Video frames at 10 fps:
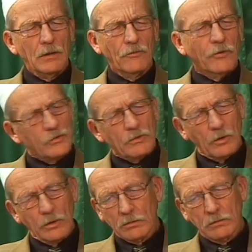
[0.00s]
first of
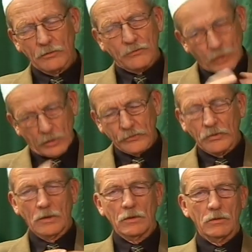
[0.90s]
all, of course,
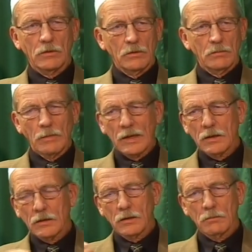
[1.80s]

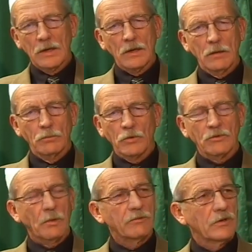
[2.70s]
many books
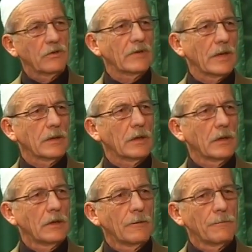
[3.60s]
about Christianity.
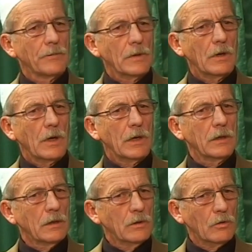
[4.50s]
And
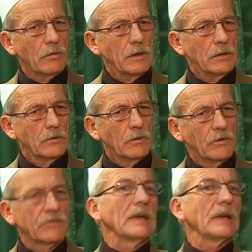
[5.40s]
in Norway,
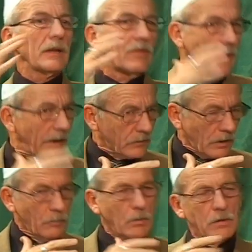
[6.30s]
still at that
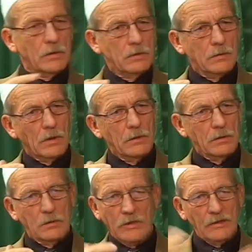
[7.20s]
time,
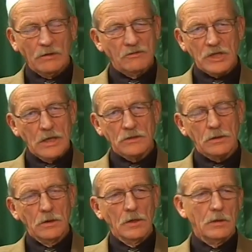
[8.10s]
things have changed.
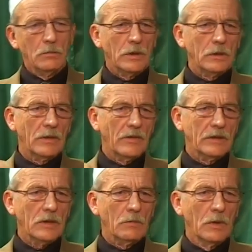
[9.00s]
But at
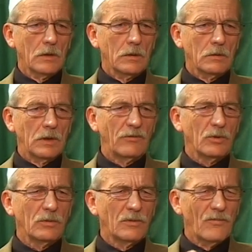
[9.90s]
that time, if
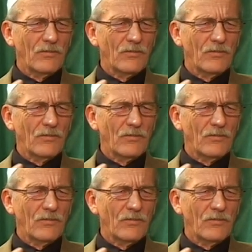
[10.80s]
you